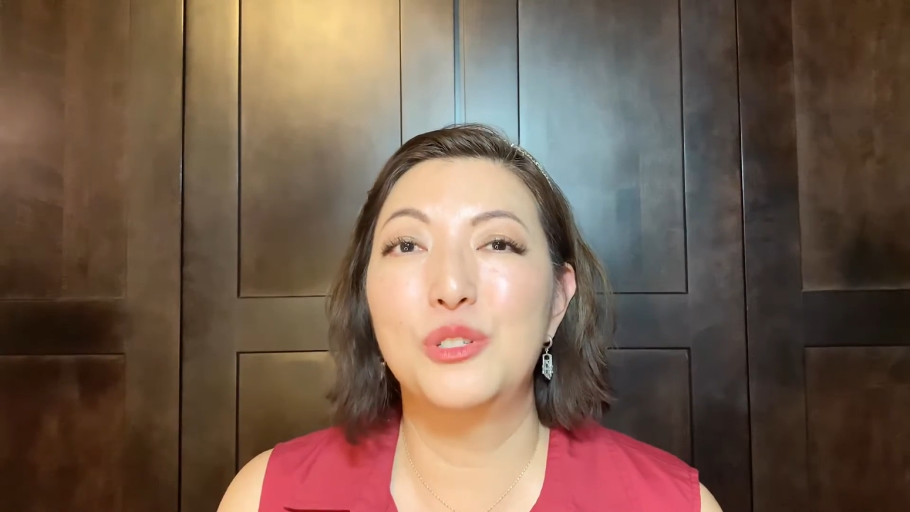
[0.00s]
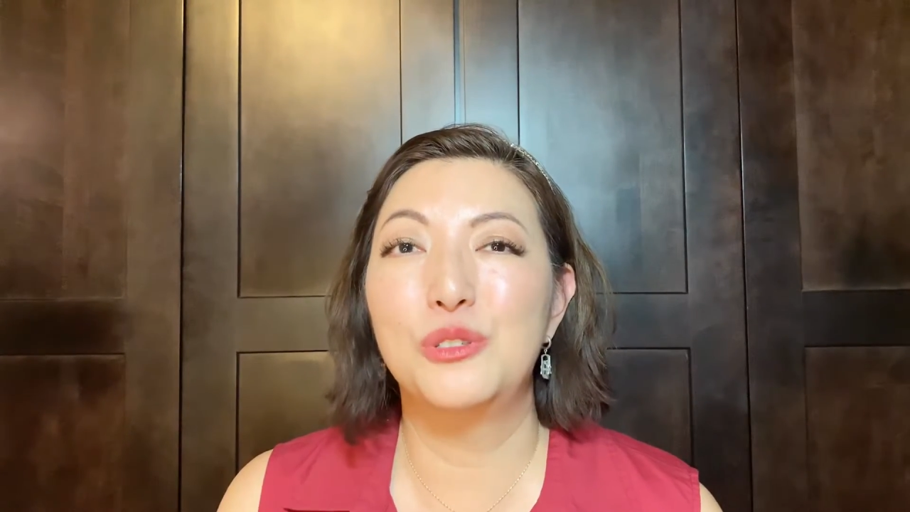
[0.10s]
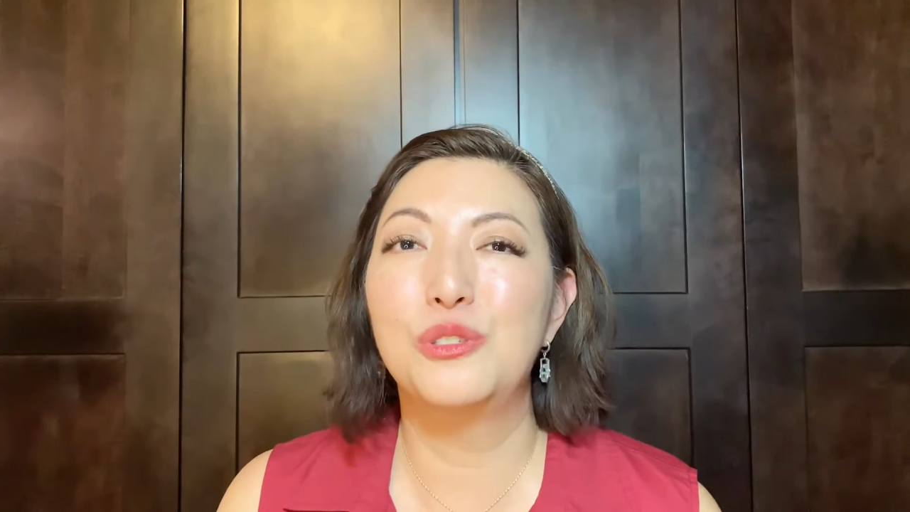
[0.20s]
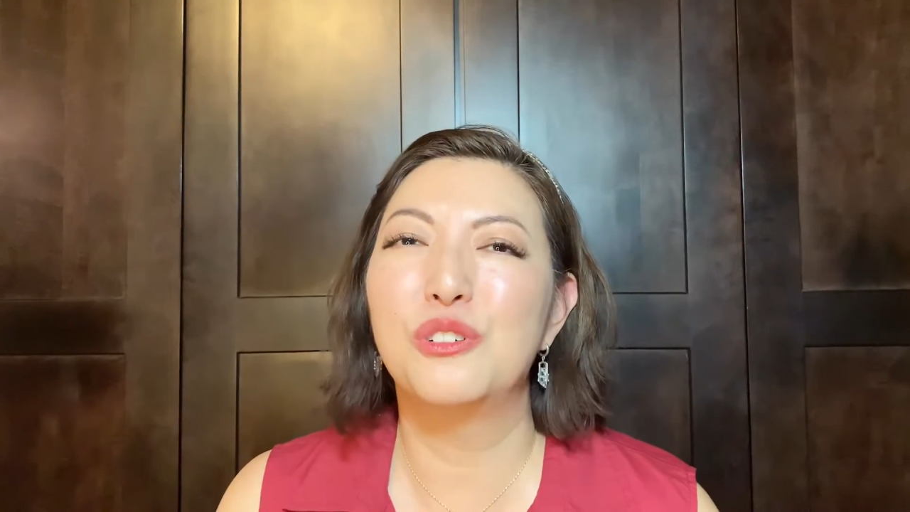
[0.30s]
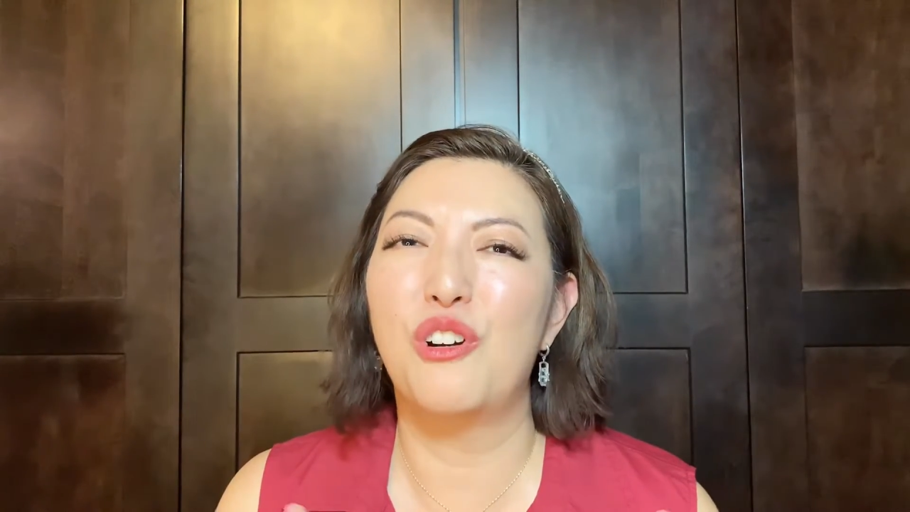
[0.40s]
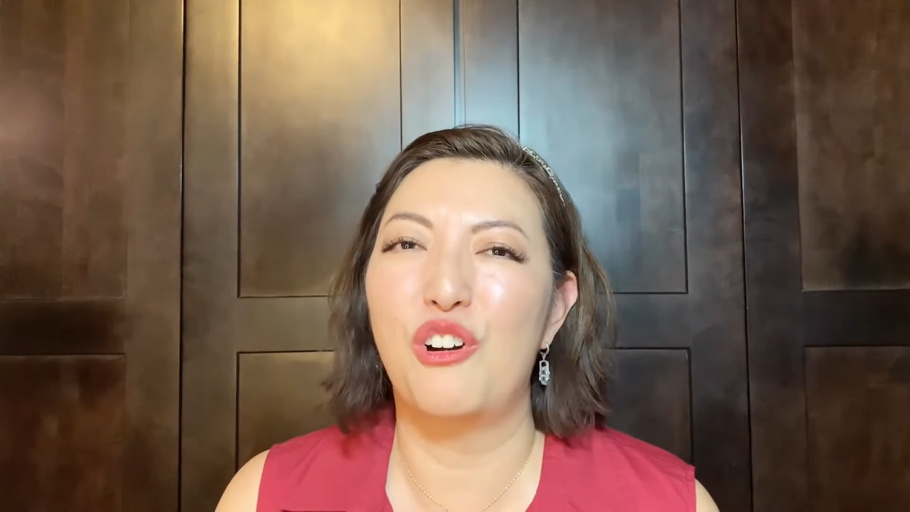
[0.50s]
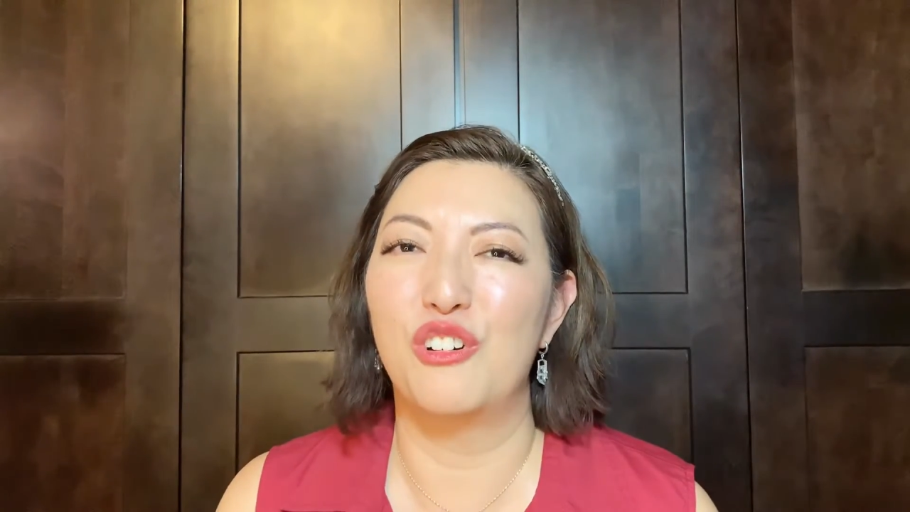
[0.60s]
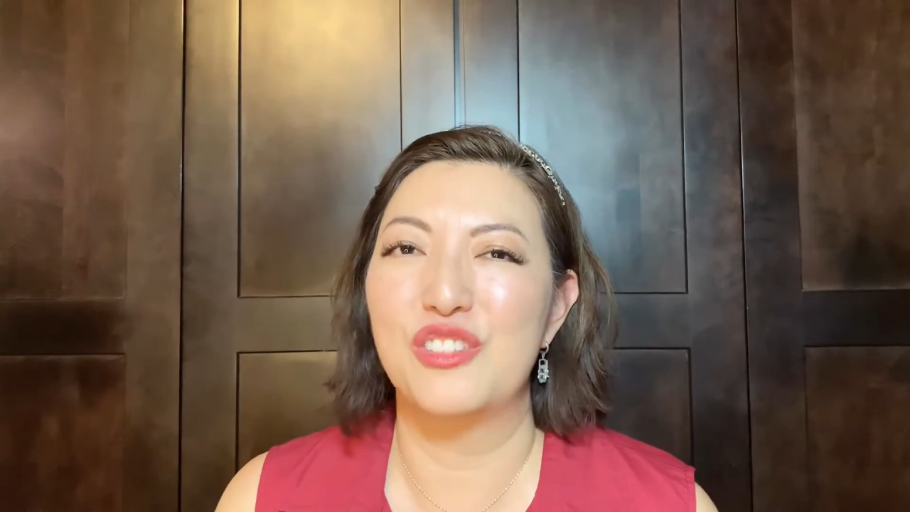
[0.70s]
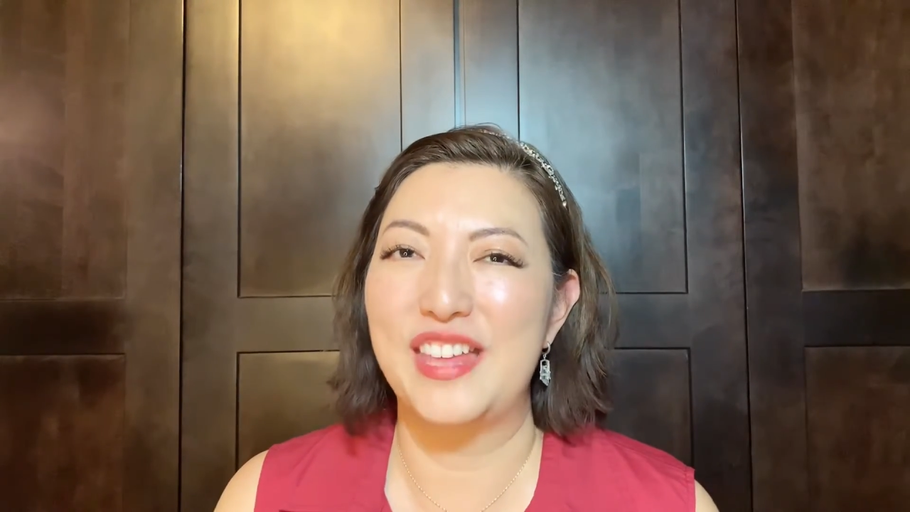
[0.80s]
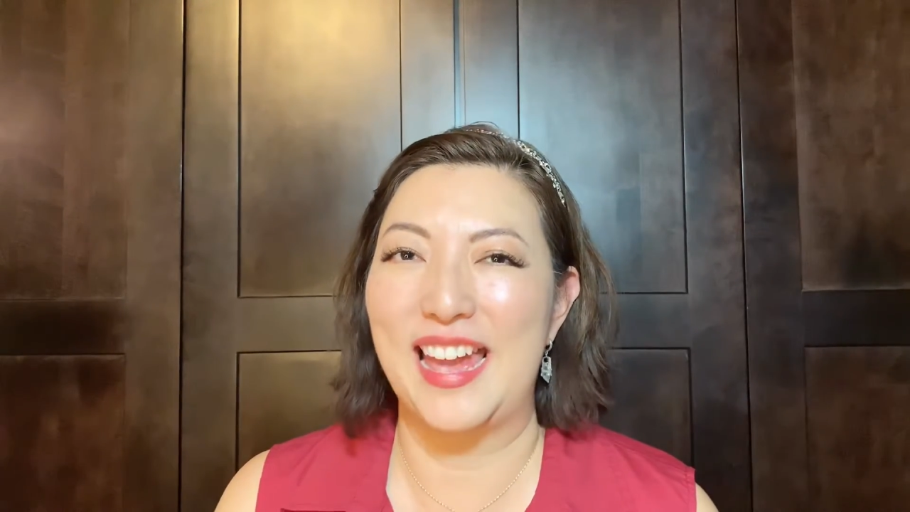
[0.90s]
to do
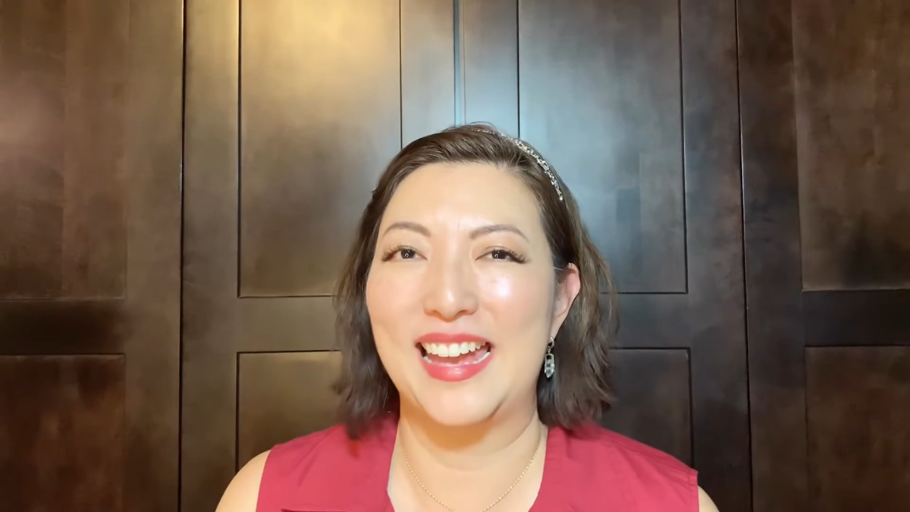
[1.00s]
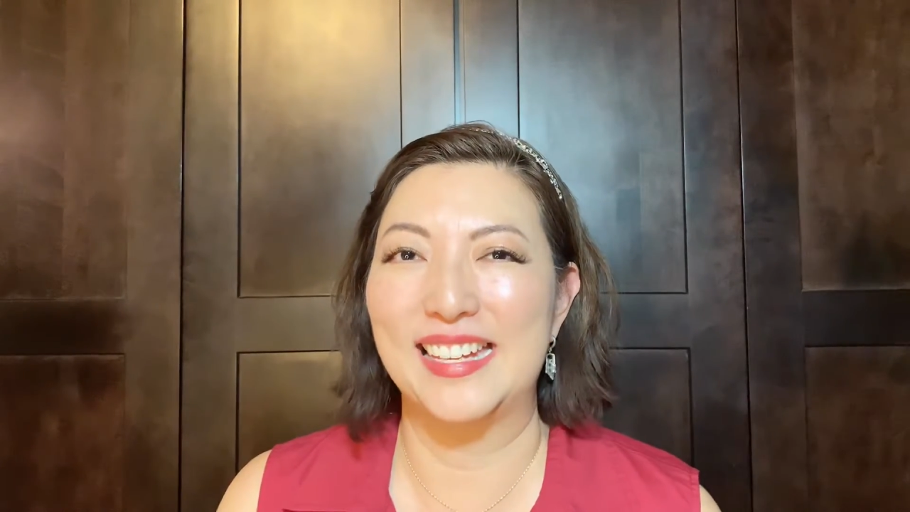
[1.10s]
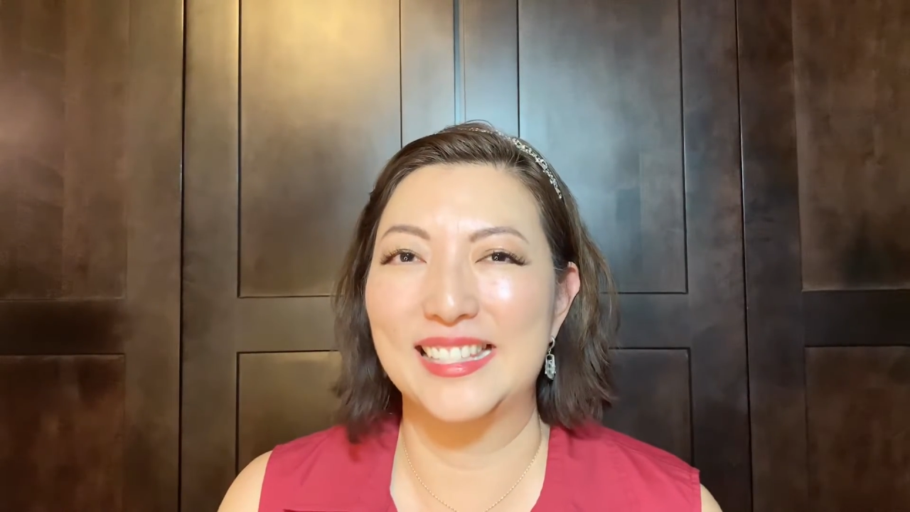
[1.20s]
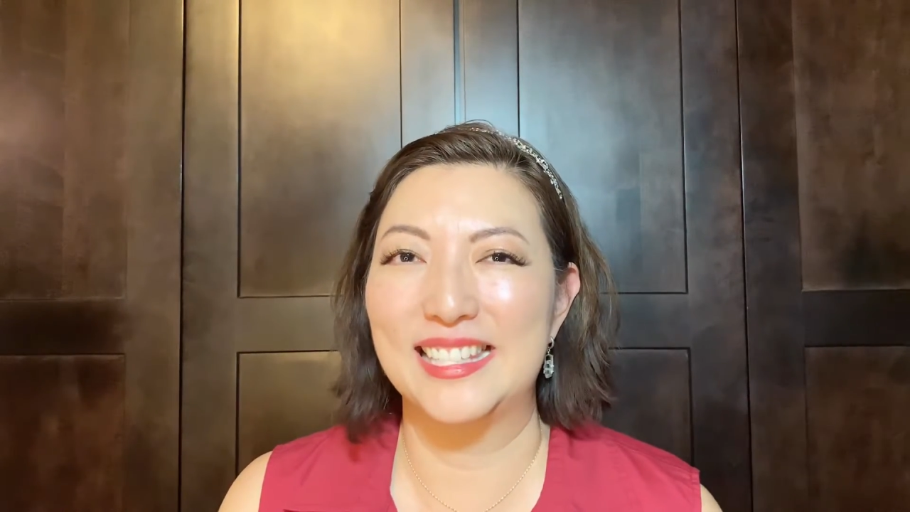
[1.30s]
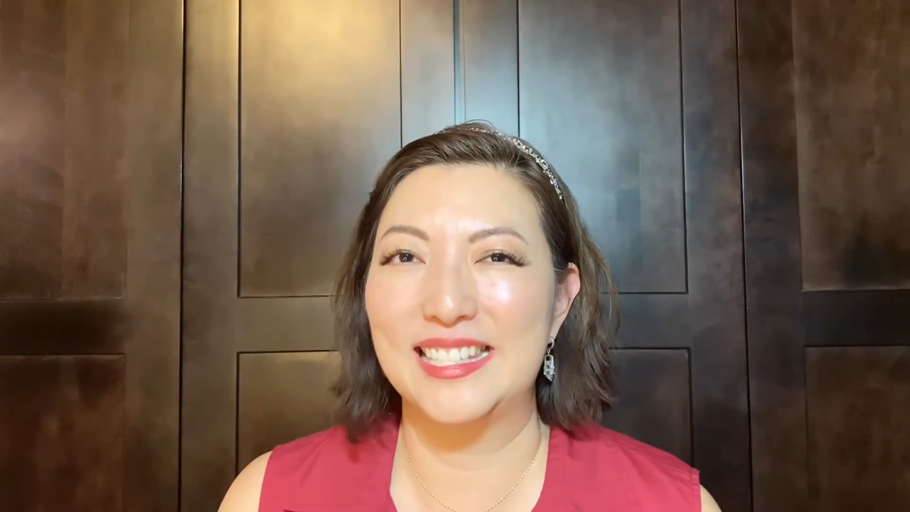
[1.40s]
all that.